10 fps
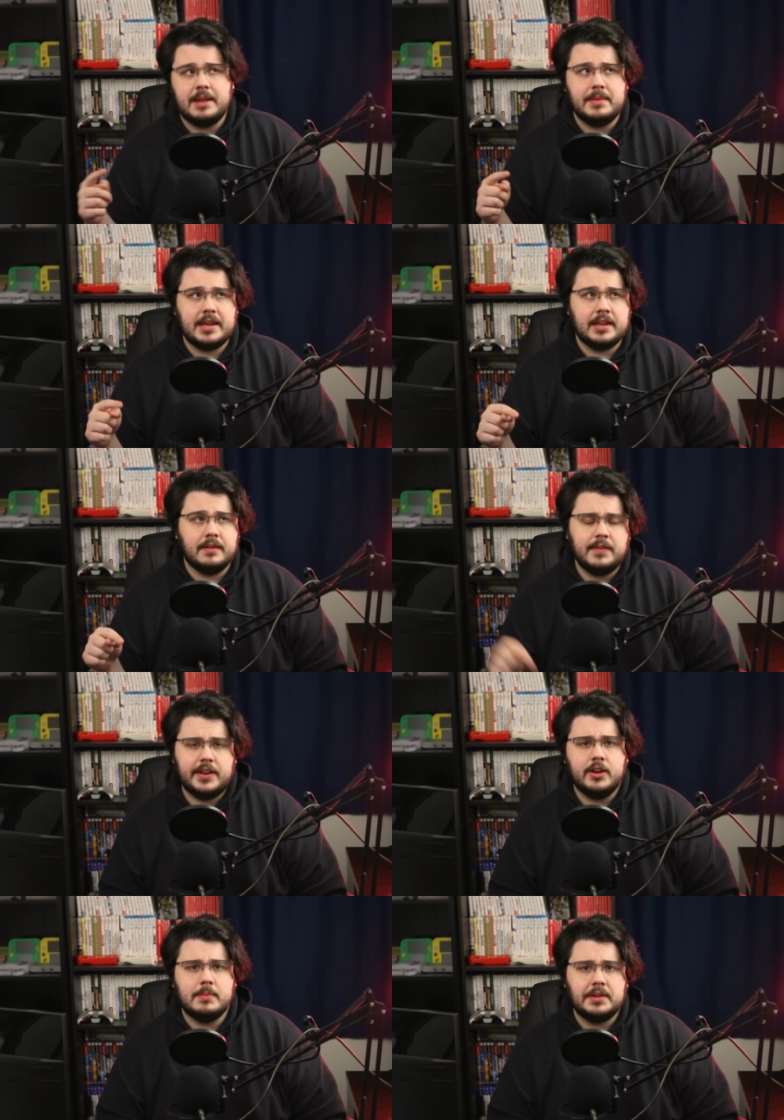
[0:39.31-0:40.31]
that I'm making a
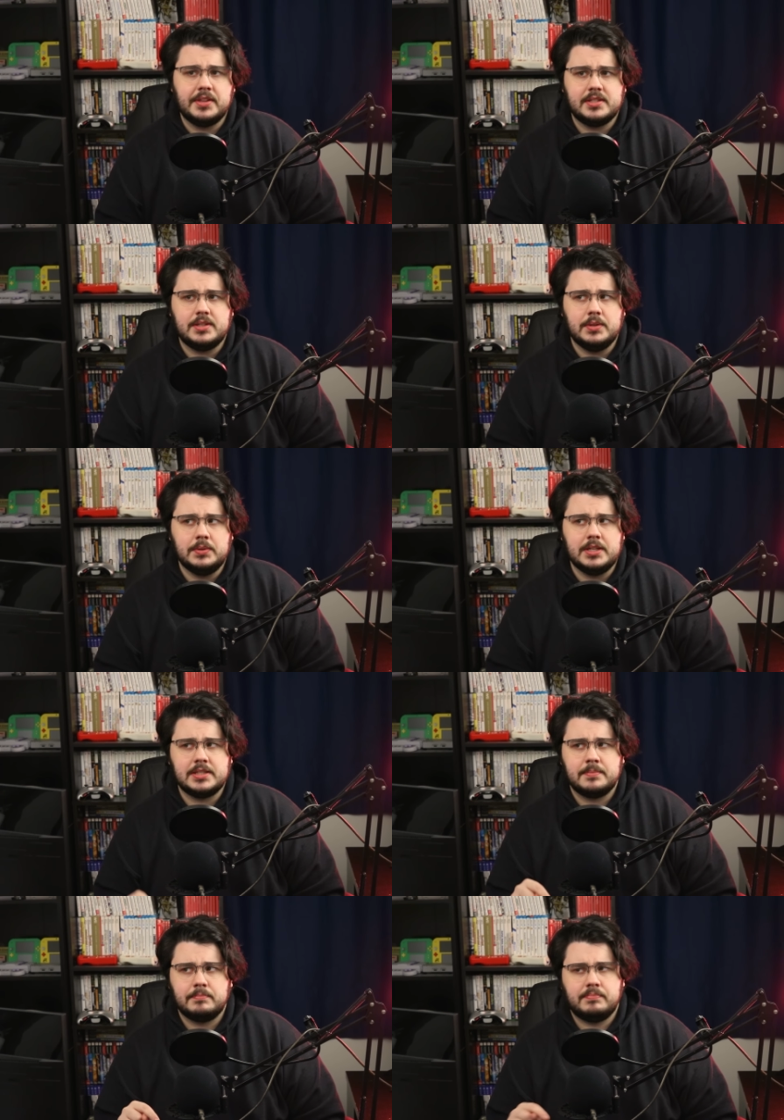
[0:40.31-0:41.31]
video about this dude,
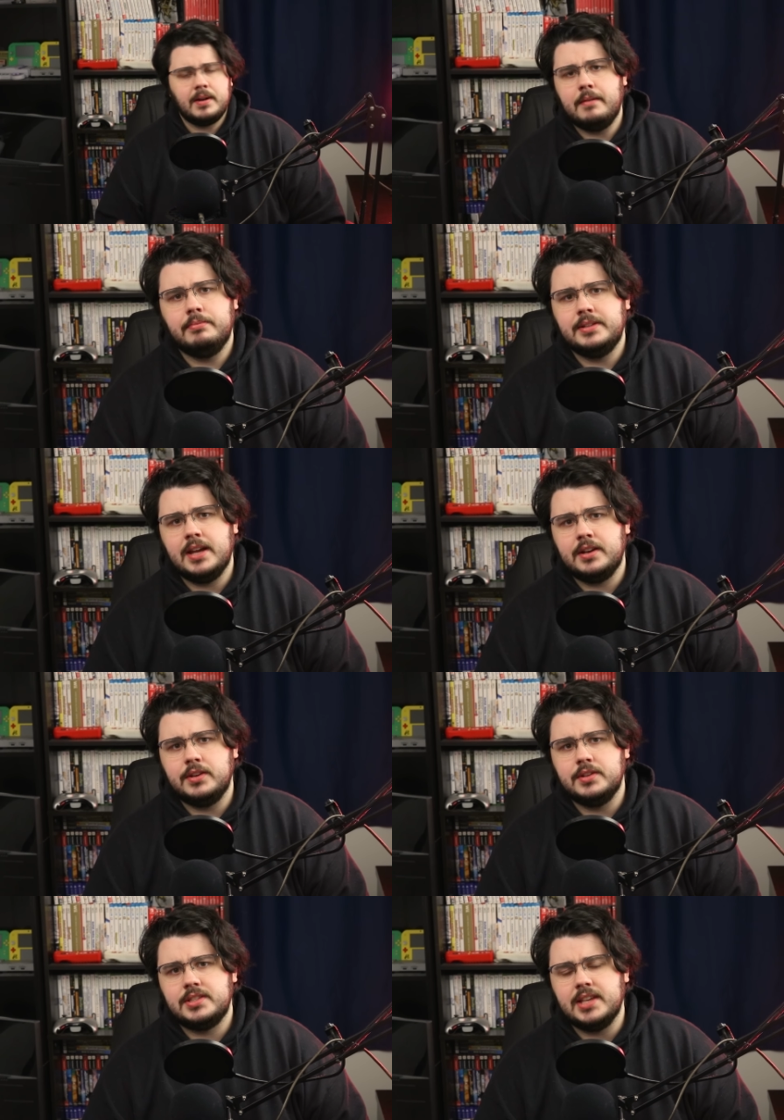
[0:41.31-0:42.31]
is probably not a
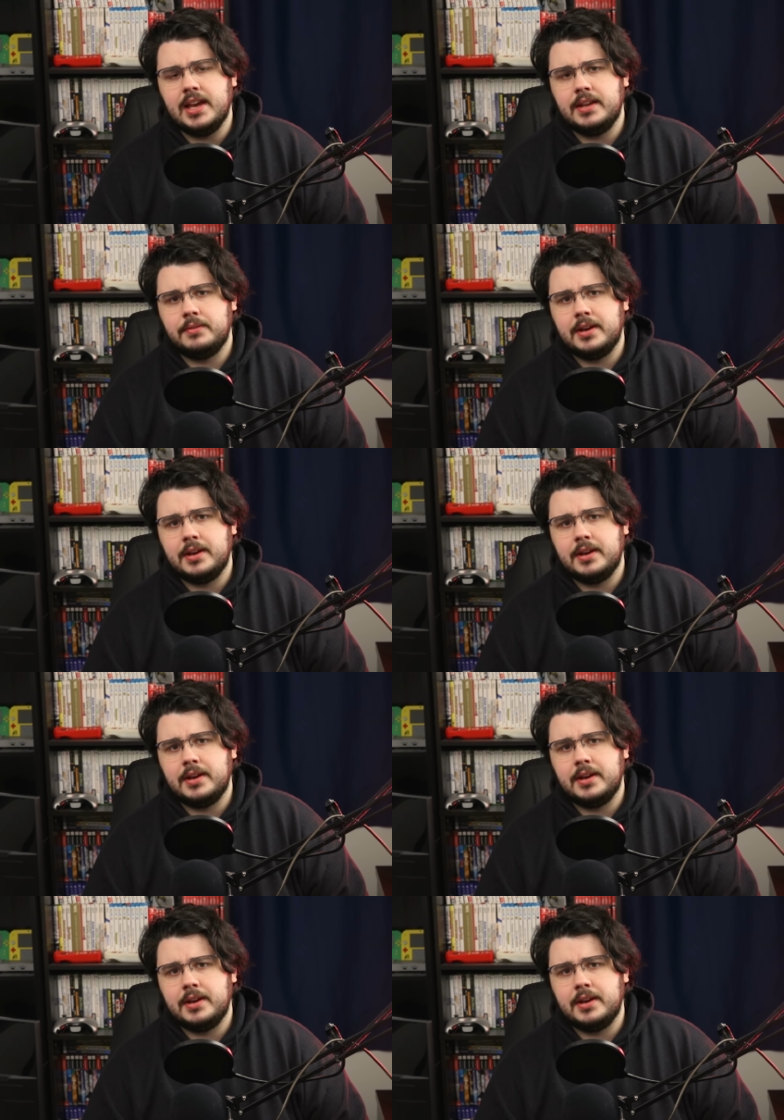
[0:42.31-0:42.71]
good sign,